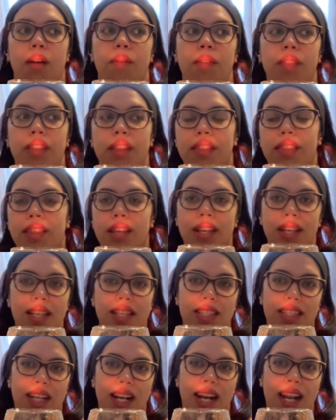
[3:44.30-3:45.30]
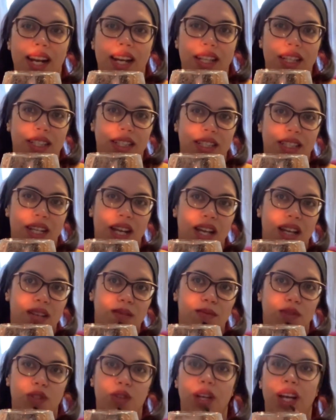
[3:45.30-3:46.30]
The thing is that a lot of the
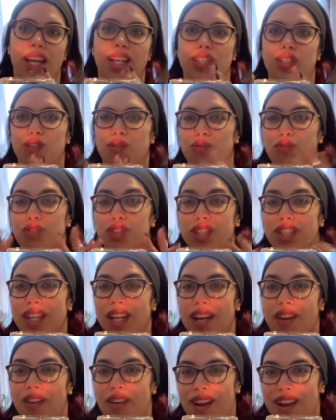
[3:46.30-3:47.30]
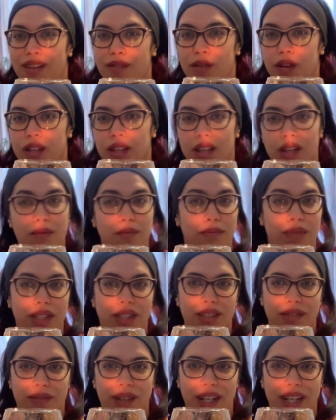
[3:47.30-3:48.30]
times you guys don't share everything but
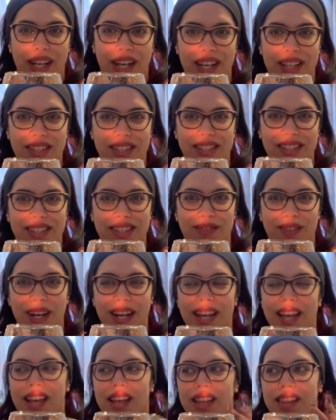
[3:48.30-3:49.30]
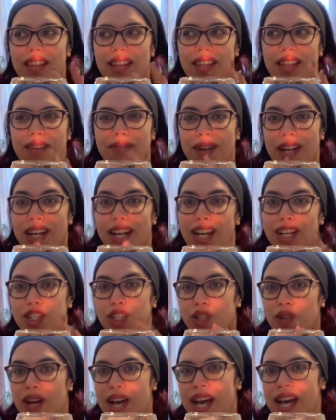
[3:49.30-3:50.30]
the finances, right? The
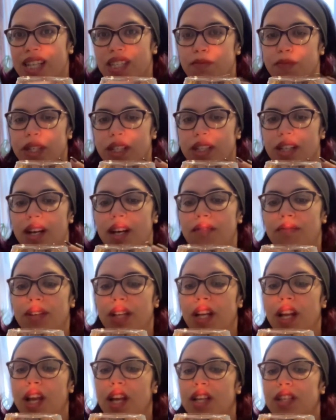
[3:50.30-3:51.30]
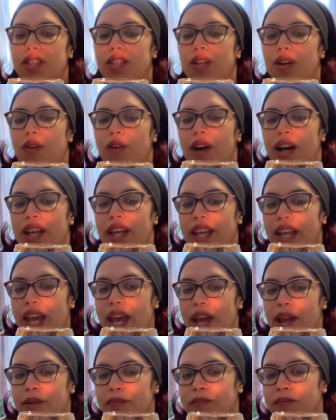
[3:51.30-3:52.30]
financial aspect of it. So
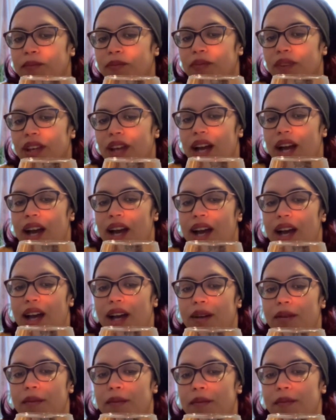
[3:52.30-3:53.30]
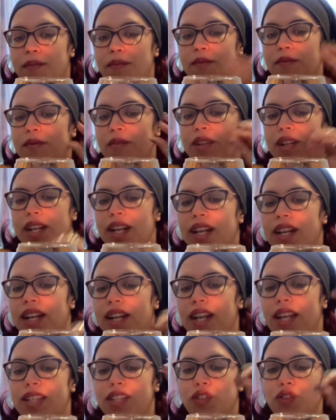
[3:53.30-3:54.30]
again,
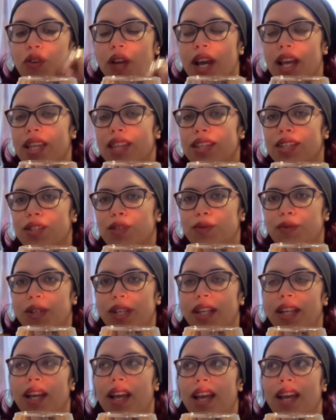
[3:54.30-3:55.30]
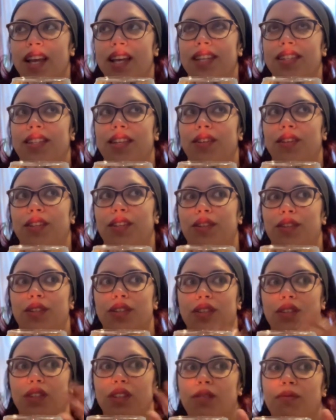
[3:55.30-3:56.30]
let's try this week. They're
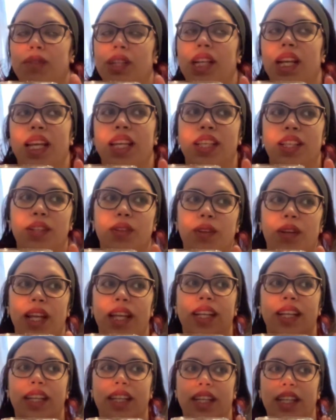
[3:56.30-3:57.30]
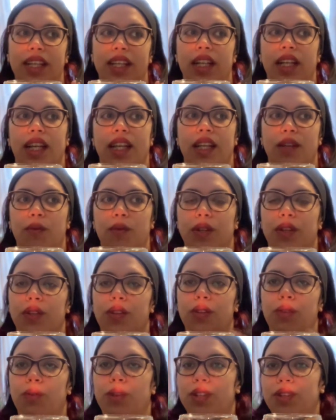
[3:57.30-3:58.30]
showing me like, you know, like a kid, like when
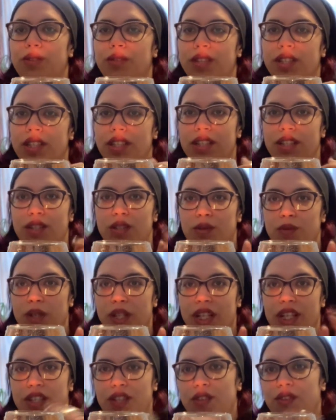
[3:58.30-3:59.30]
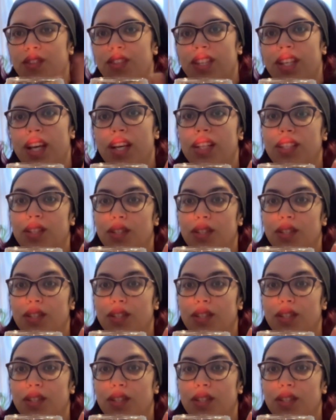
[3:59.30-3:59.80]
you sit in a swing and you just kind of